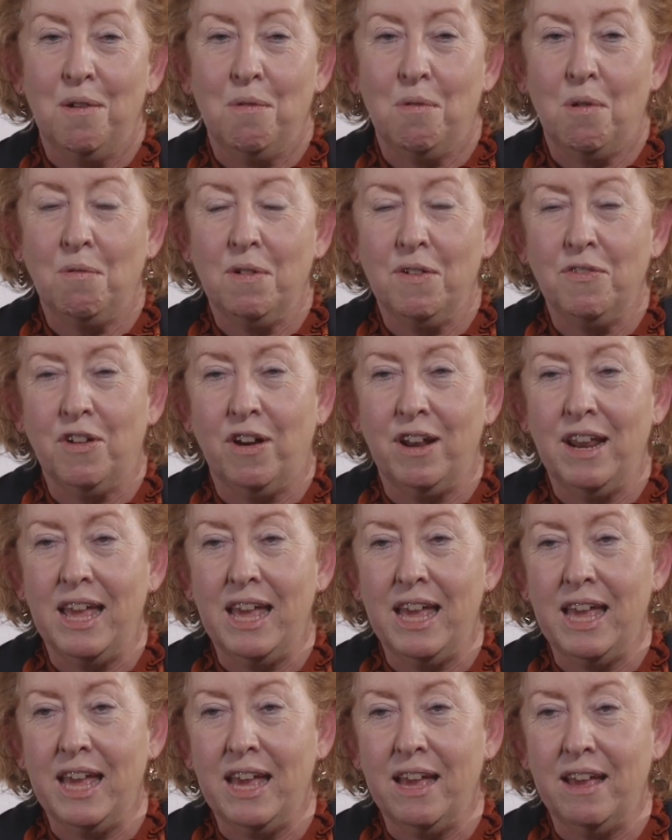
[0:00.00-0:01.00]
What we've got
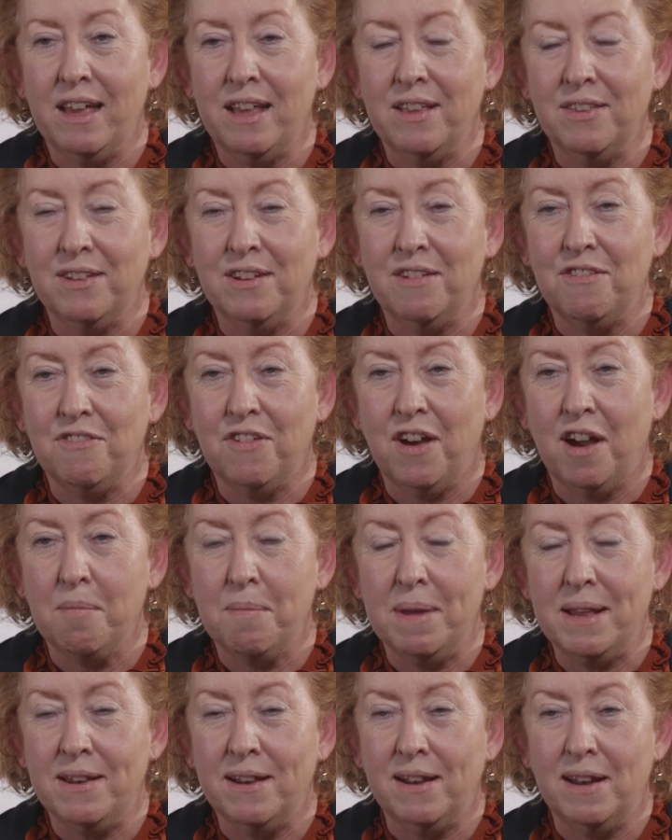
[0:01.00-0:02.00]
here is an
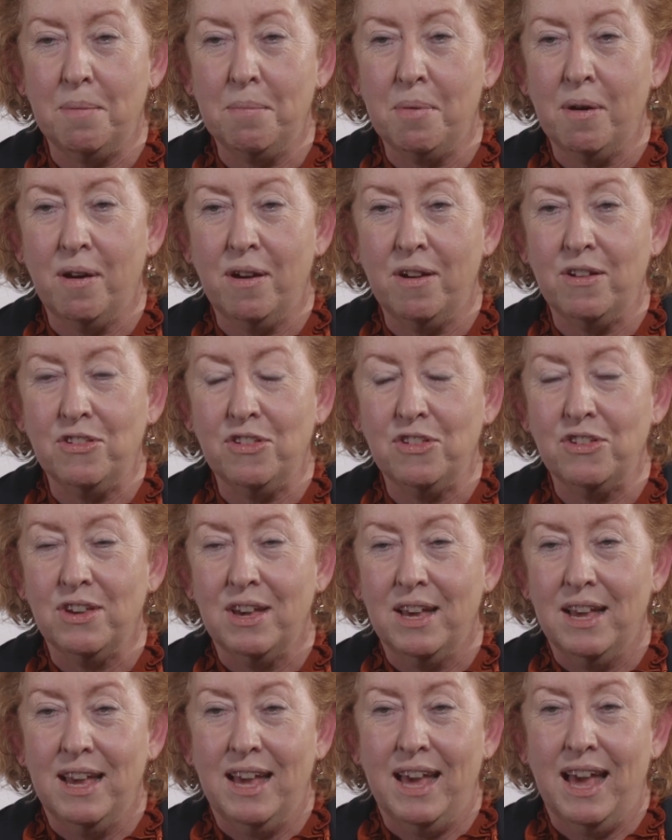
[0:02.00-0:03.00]
environmental approach,
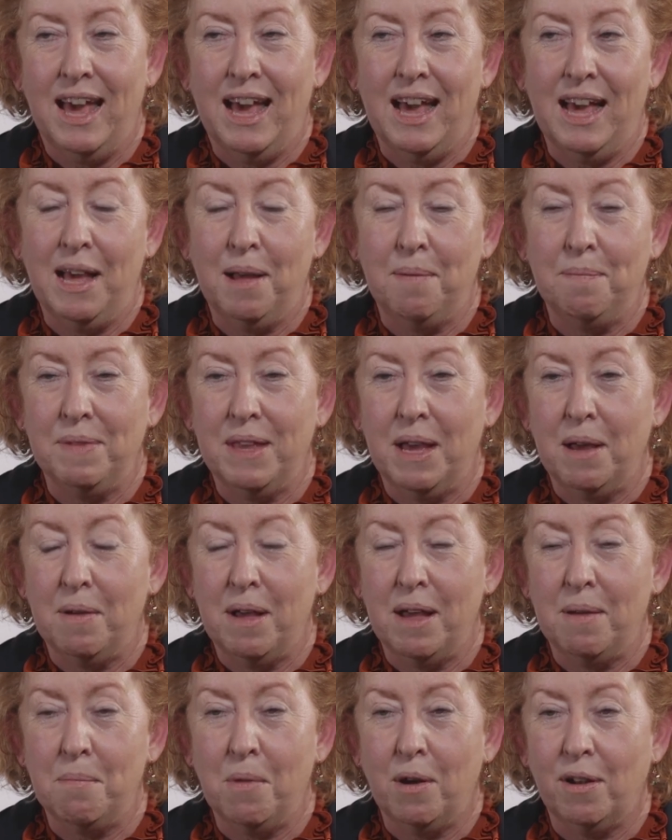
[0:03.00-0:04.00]

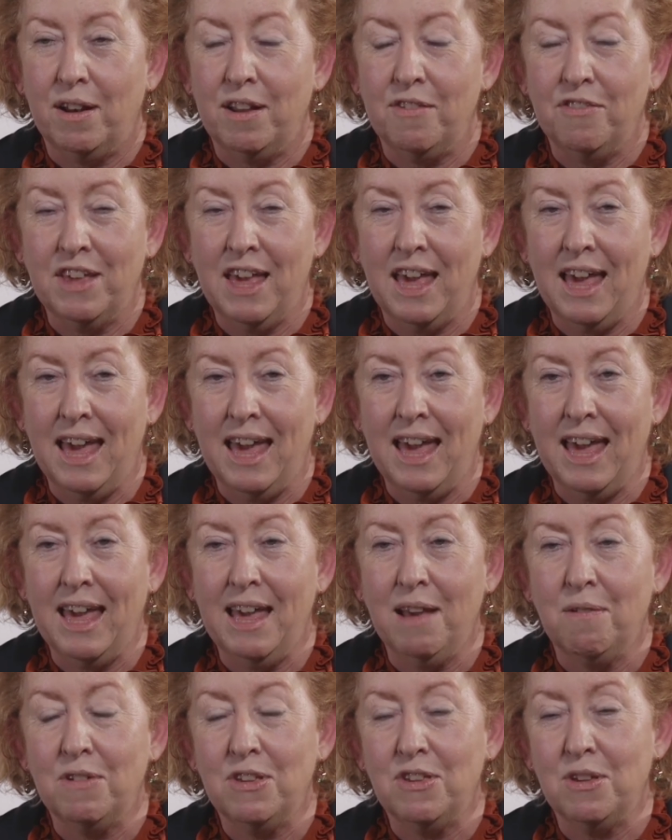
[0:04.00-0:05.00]
a model of
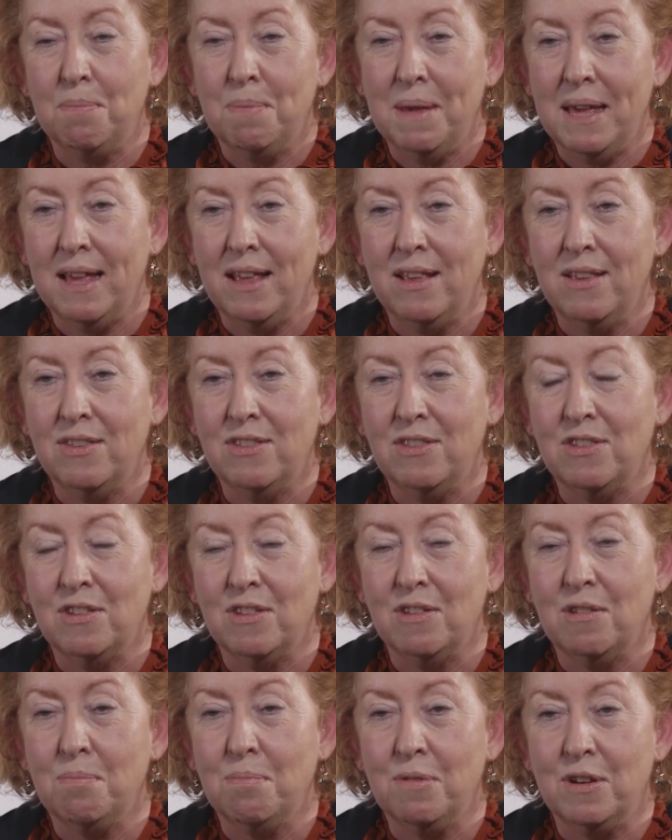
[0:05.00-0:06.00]
care which appears
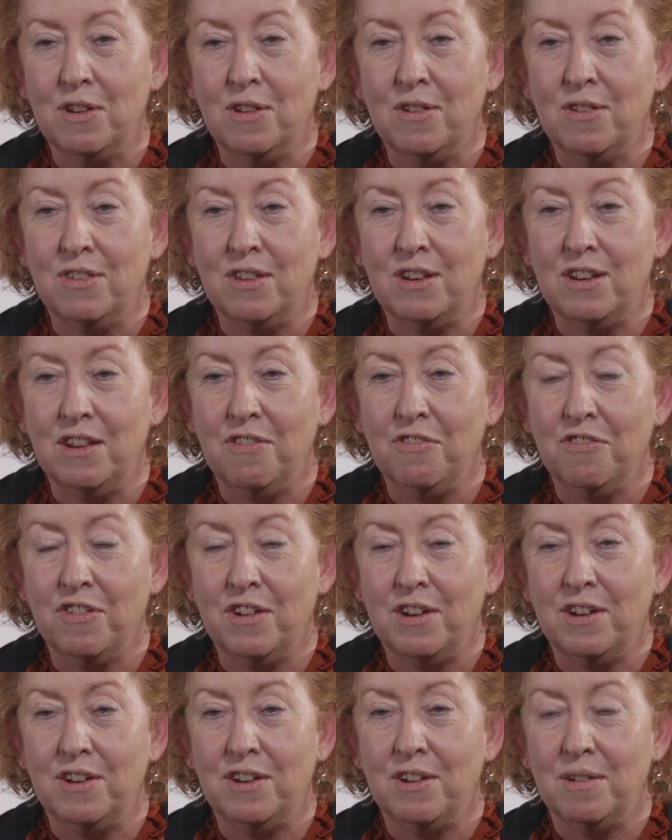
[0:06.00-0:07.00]
to produce a
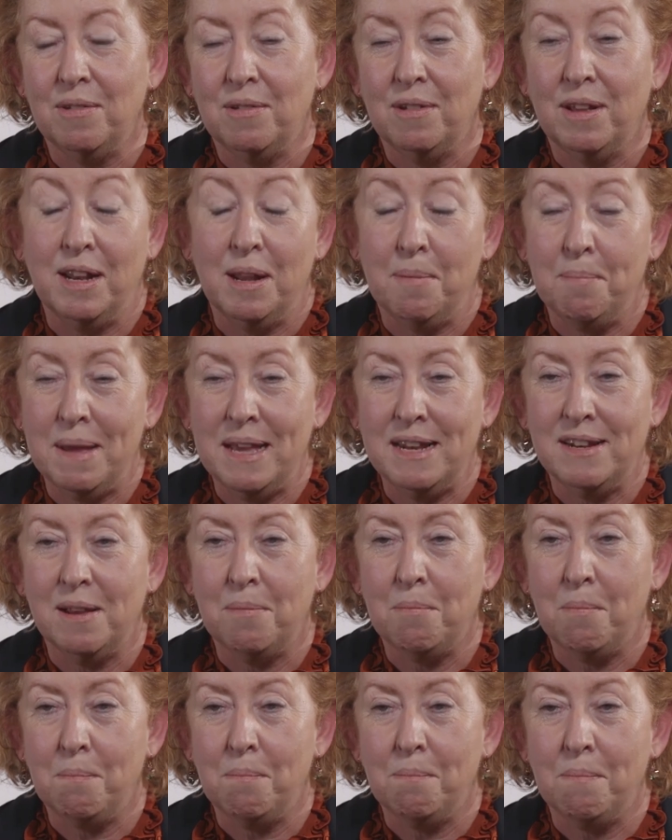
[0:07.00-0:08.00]
different and a
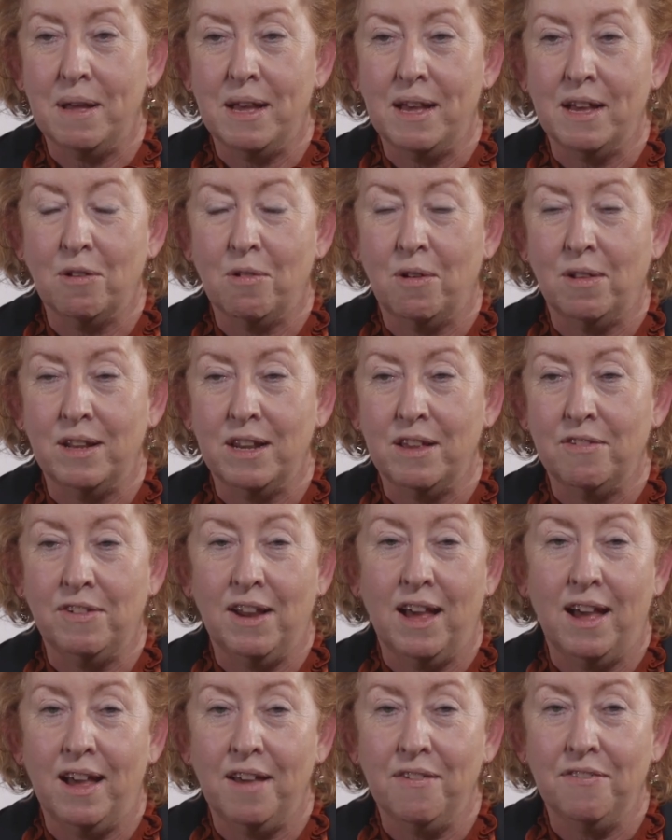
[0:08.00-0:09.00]
better quality of
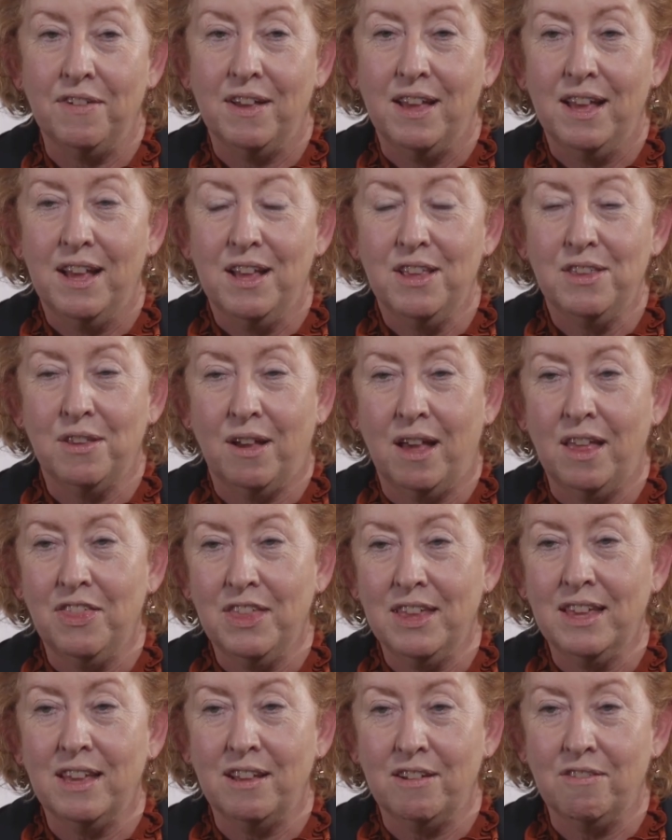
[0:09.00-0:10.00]
life. So I
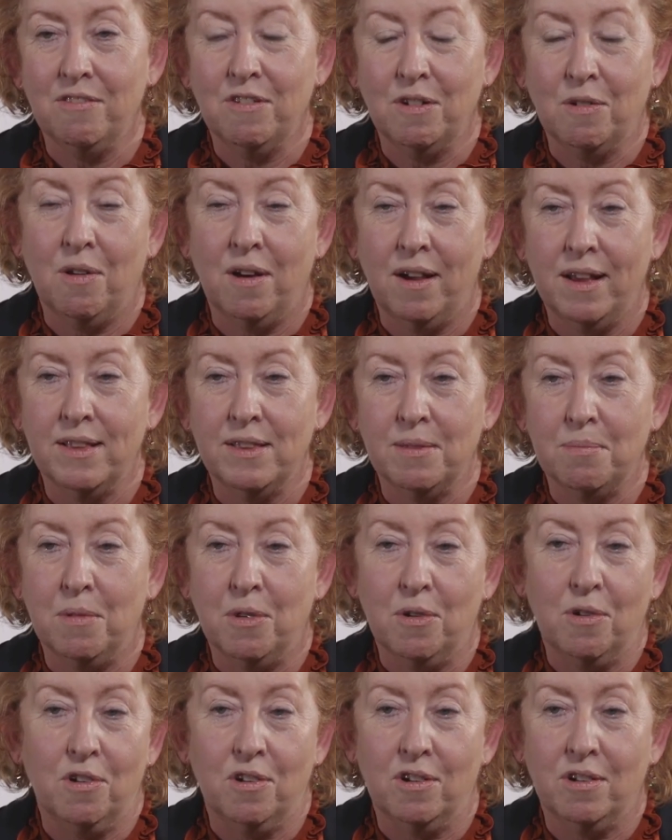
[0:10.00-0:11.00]
think it requires
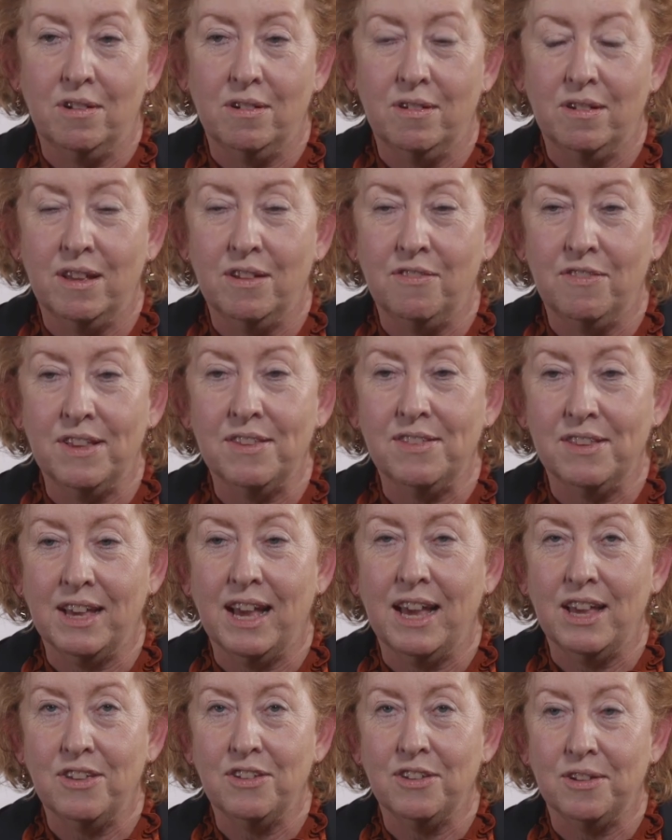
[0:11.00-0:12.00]
more
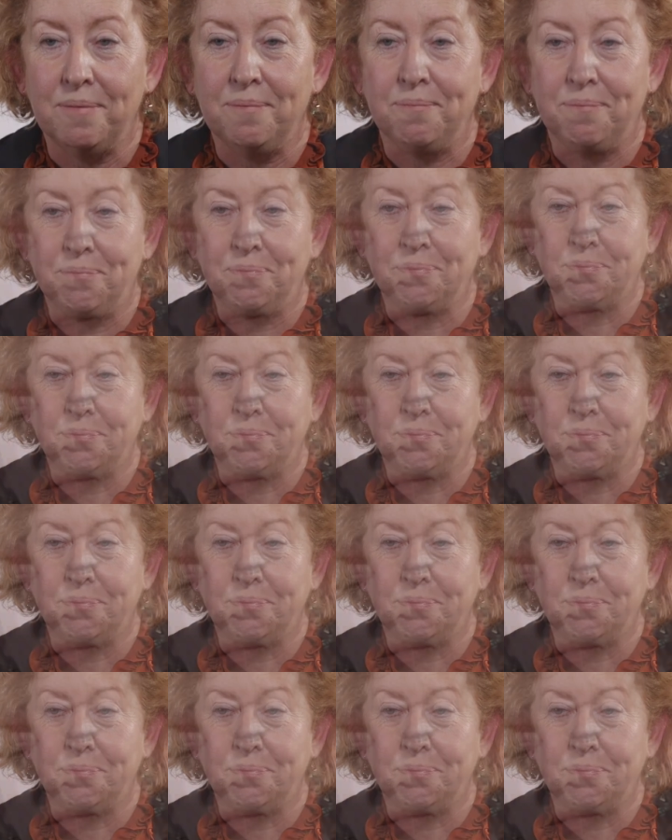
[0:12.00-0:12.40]
investigation.